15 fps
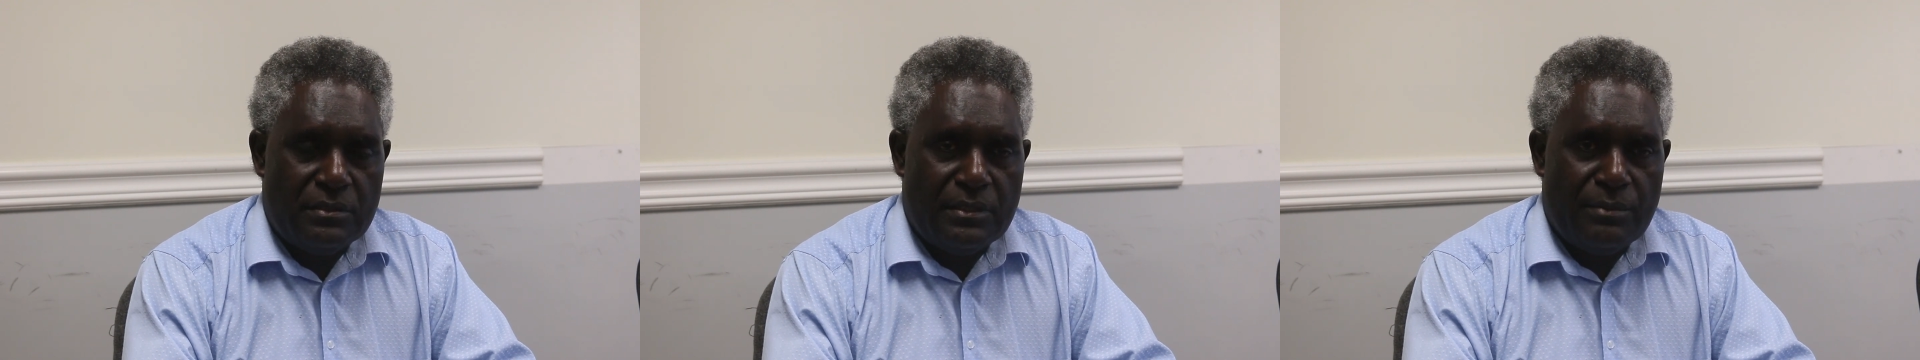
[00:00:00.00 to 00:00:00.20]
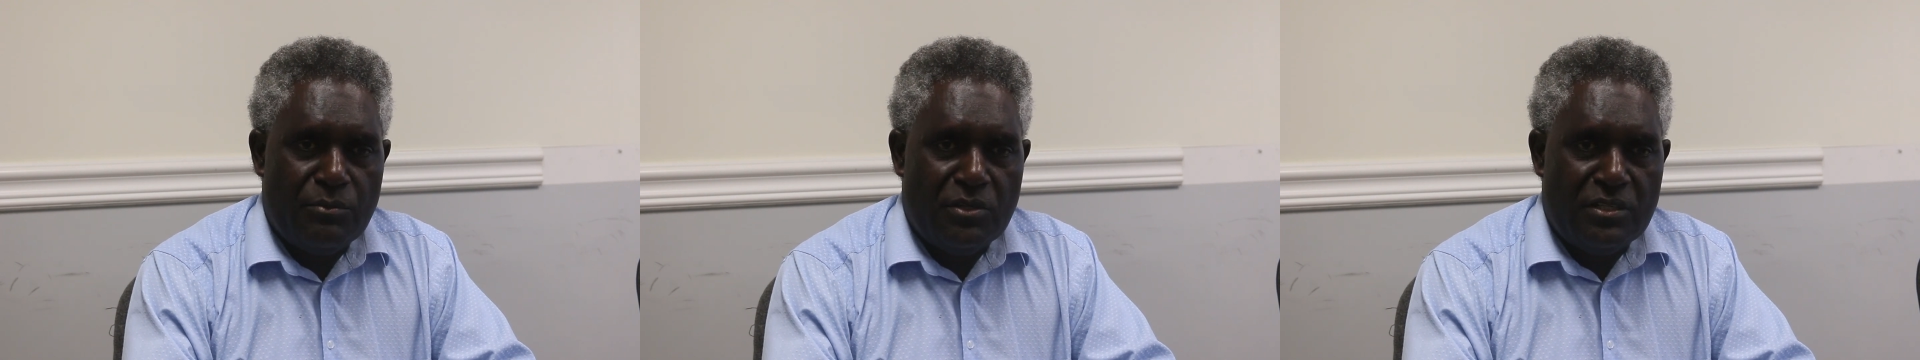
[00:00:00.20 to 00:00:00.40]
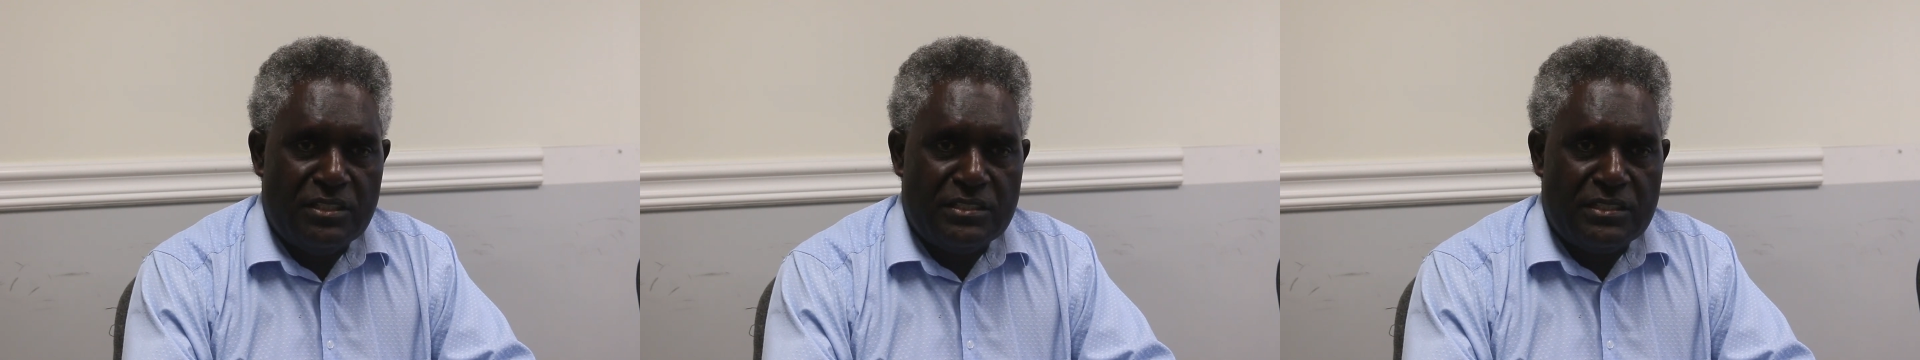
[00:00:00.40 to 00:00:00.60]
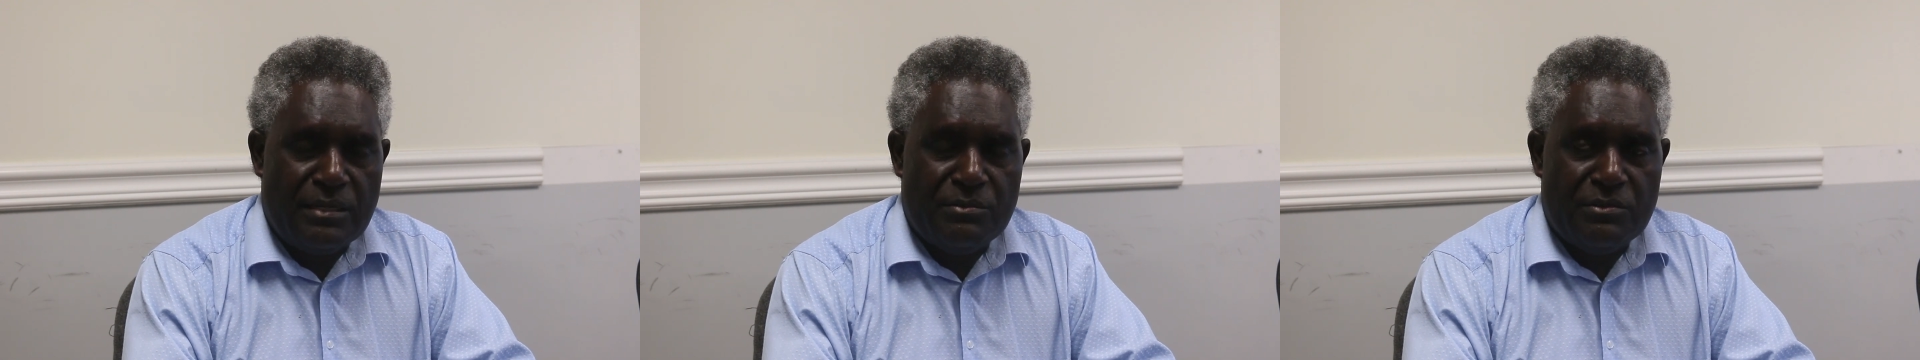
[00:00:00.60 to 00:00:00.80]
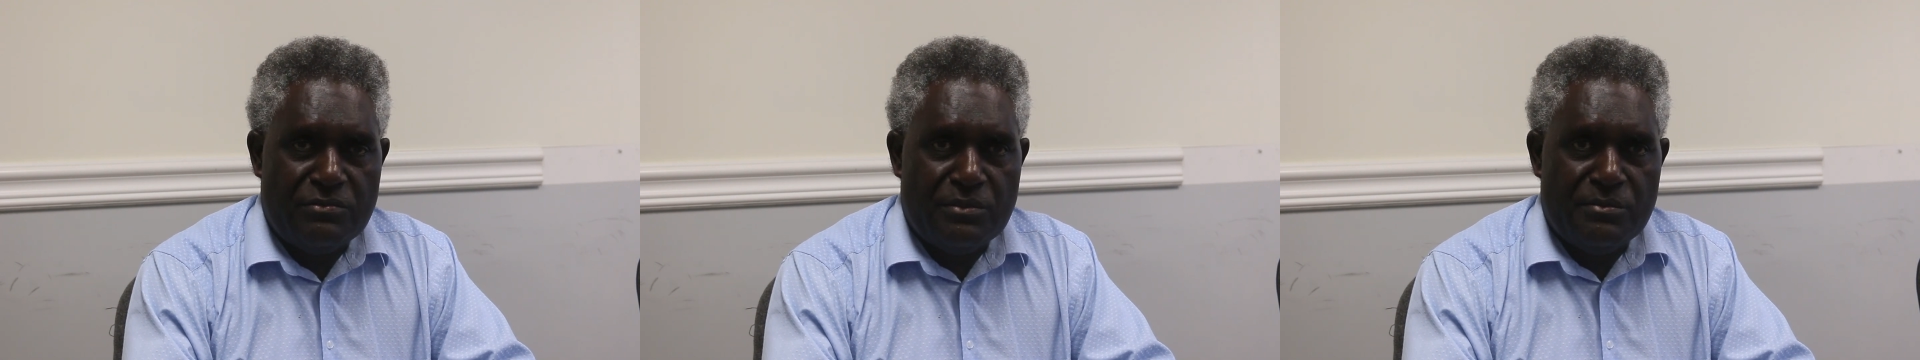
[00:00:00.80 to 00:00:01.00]
the money is
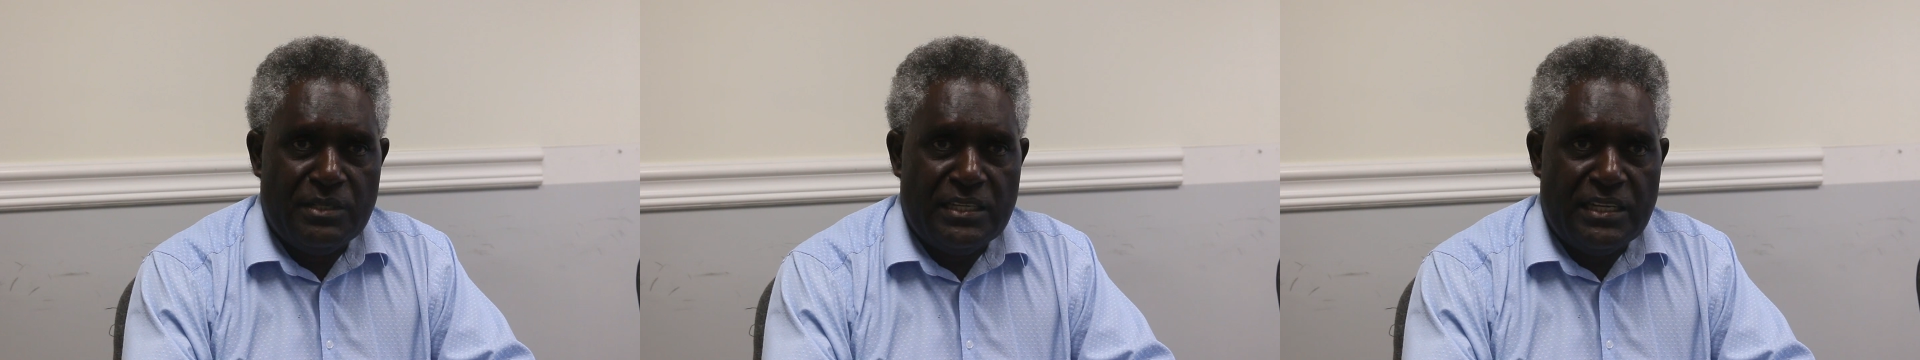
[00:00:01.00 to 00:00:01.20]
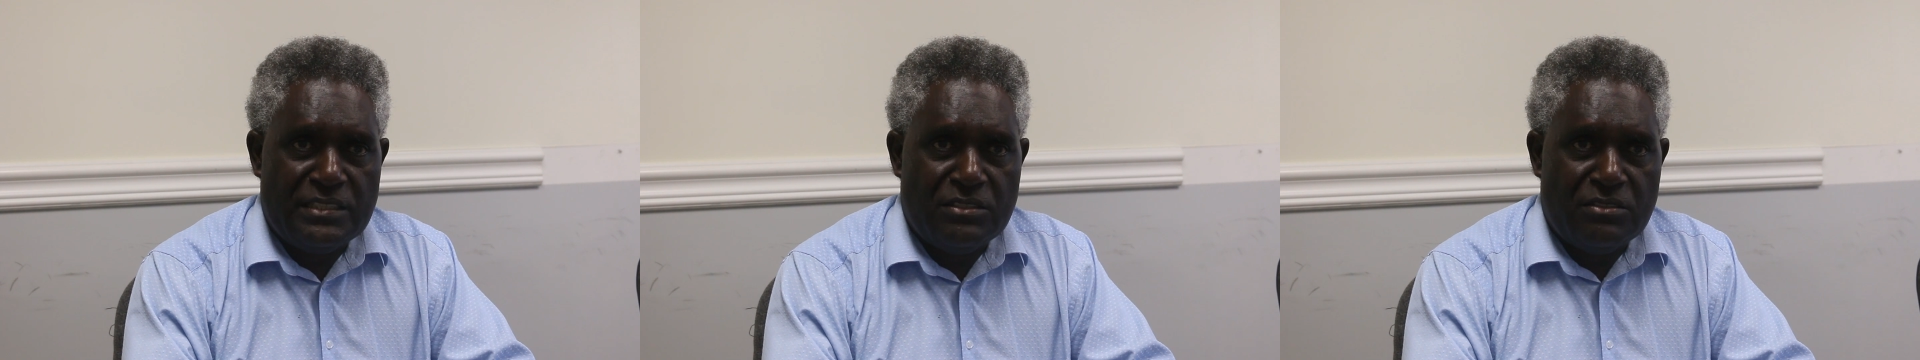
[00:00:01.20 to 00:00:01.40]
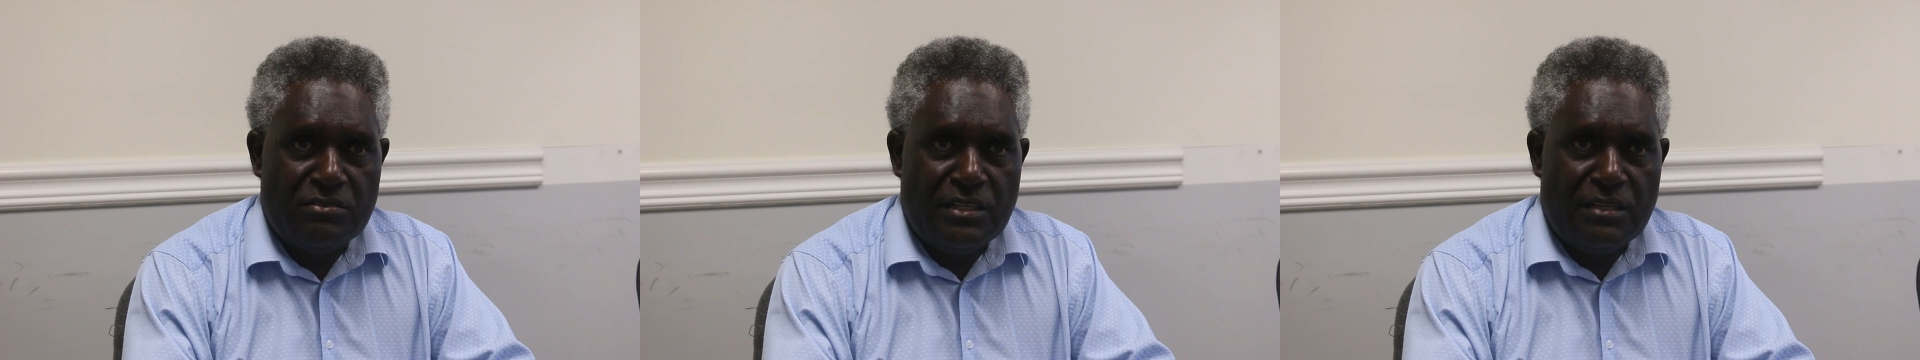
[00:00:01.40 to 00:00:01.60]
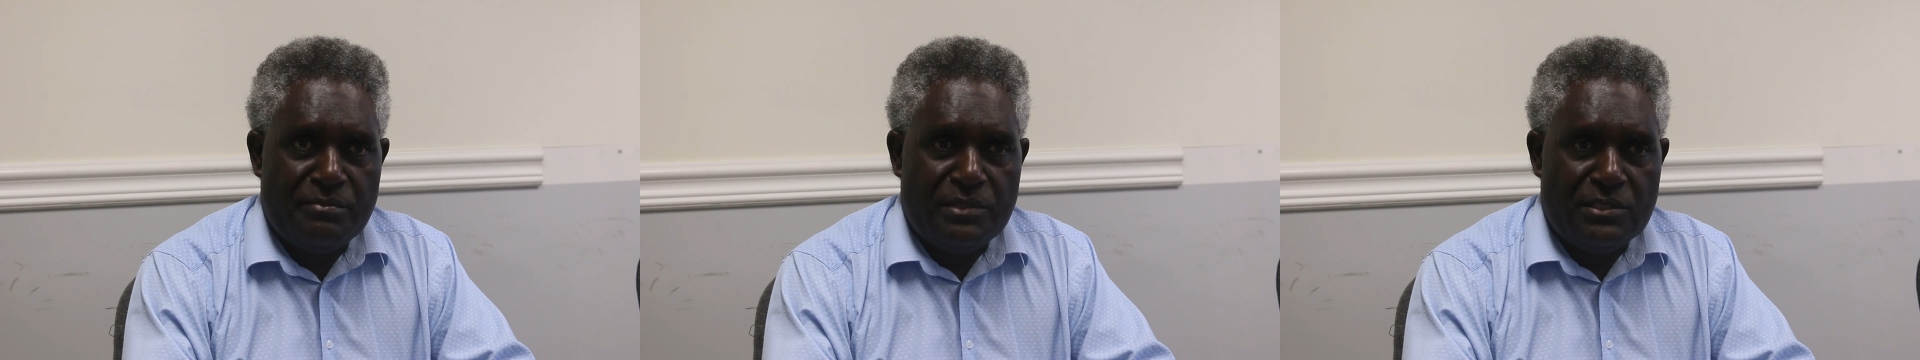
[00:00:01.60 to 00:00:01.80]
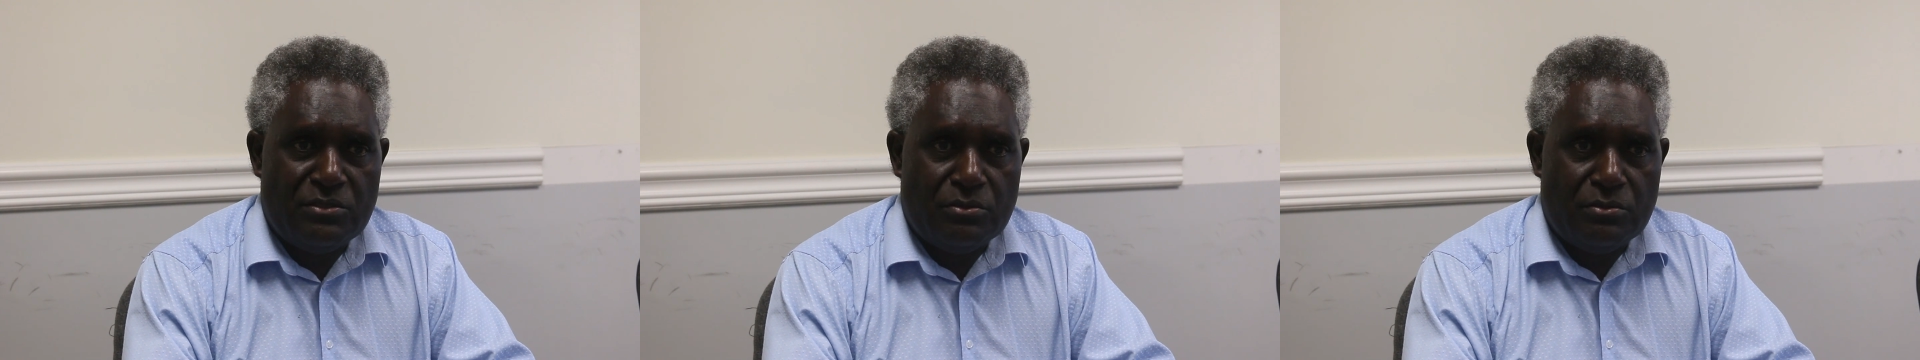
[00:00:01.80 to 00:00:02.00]
coming from the national government